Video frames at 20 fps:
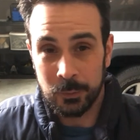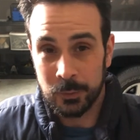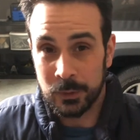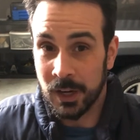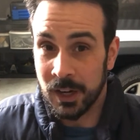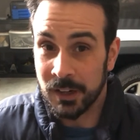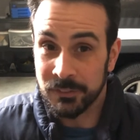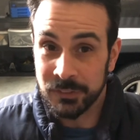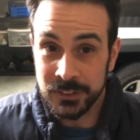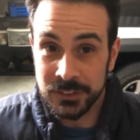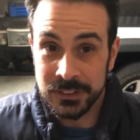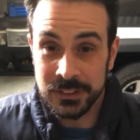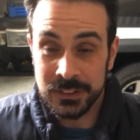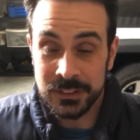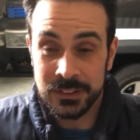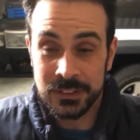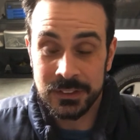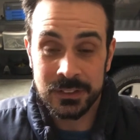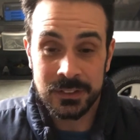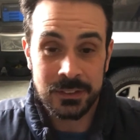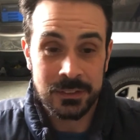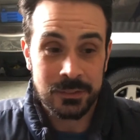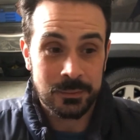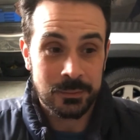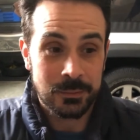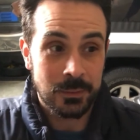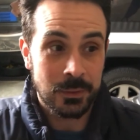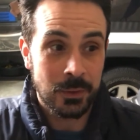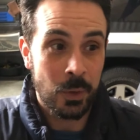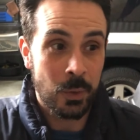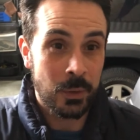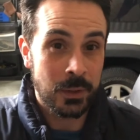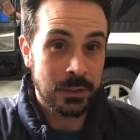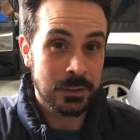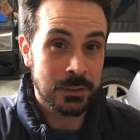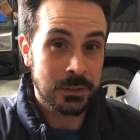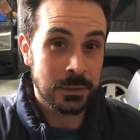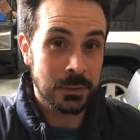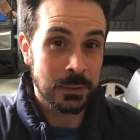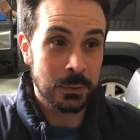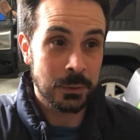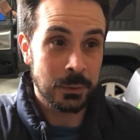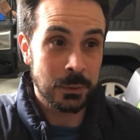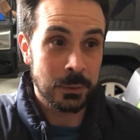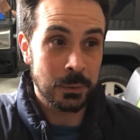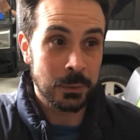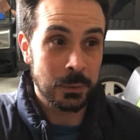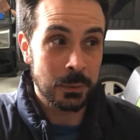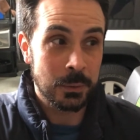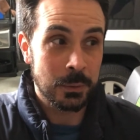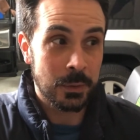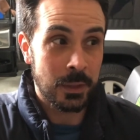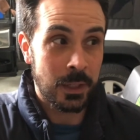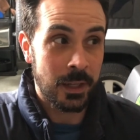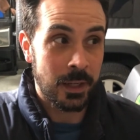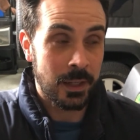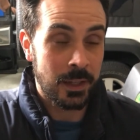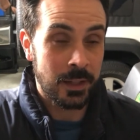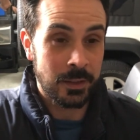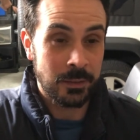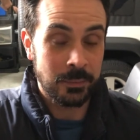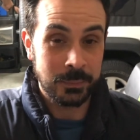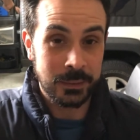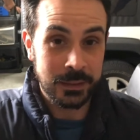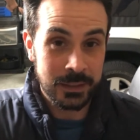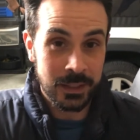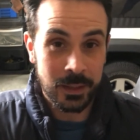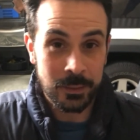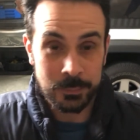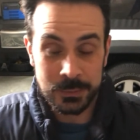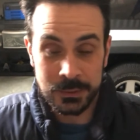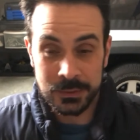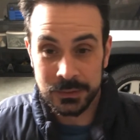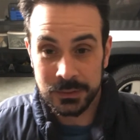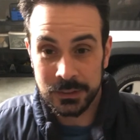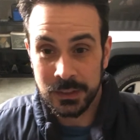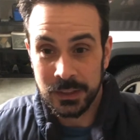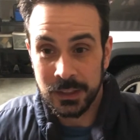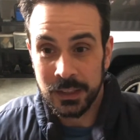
conferences, going to meetups,